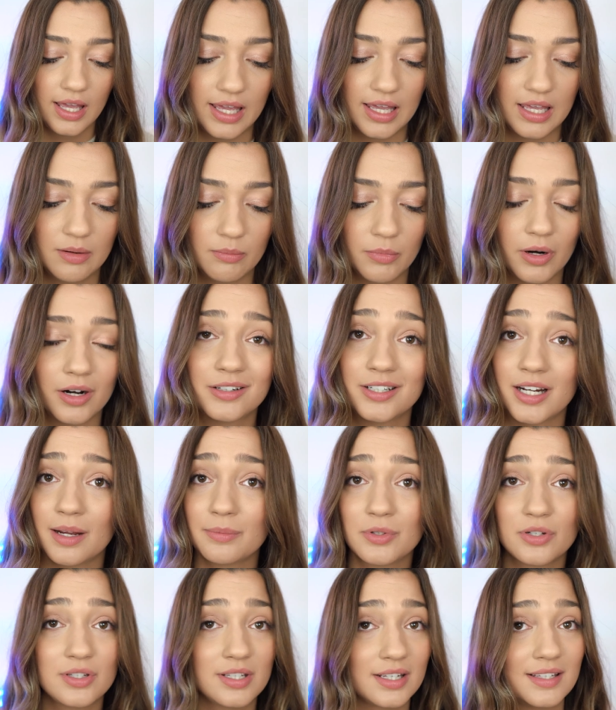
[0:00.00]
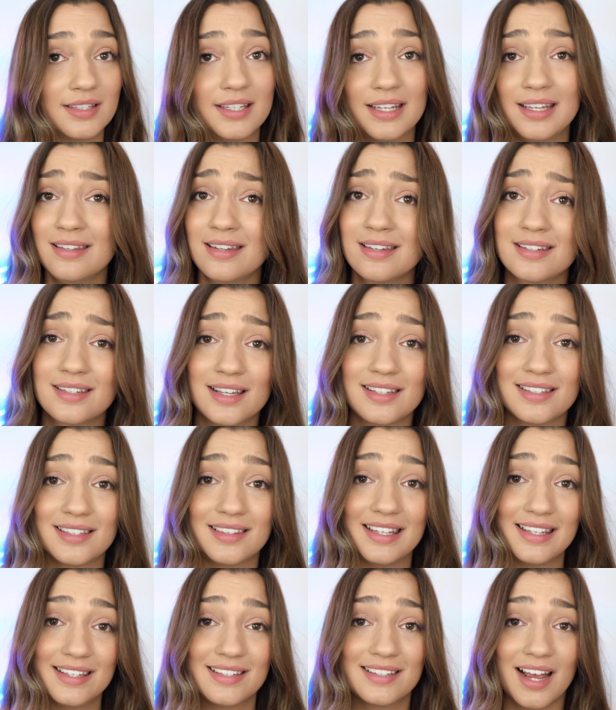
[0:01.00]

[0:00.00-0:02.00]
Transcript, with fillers: In Mark chapter 16, it says that these